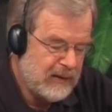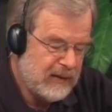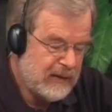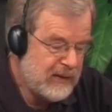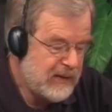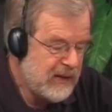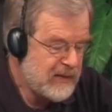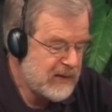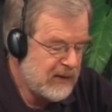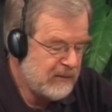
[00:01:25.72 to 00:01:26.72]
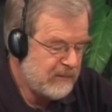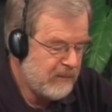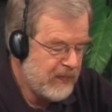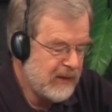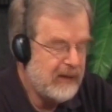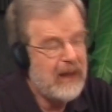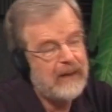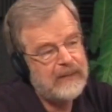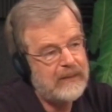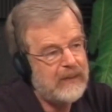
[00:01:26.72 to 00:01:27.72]
in the DSM, then
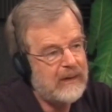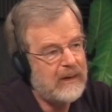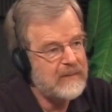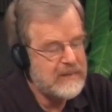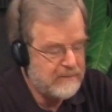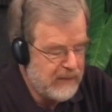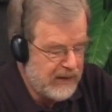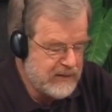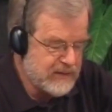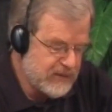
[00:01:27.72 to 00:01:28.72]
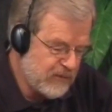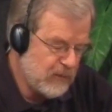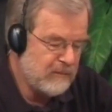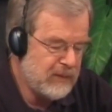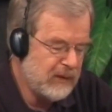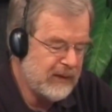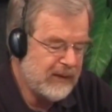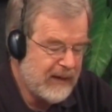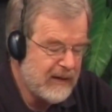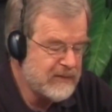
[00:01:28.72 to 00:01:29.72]
that then becomes a basis for billing
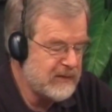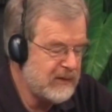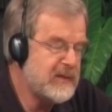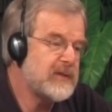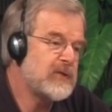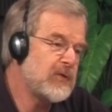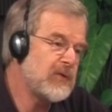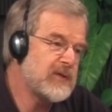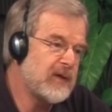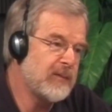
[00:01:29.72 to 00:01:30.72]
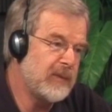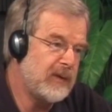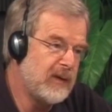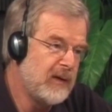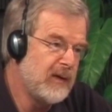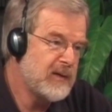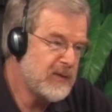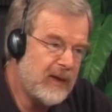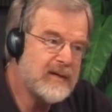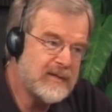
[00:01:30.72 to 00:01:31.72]
a counselee's insurance company.
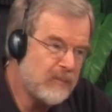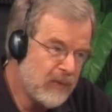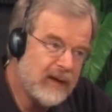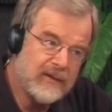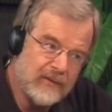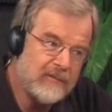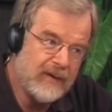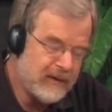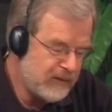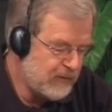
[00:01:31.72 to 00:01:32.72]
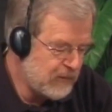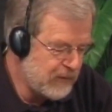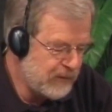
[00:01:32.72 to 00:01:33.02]
So it has some practical value for them.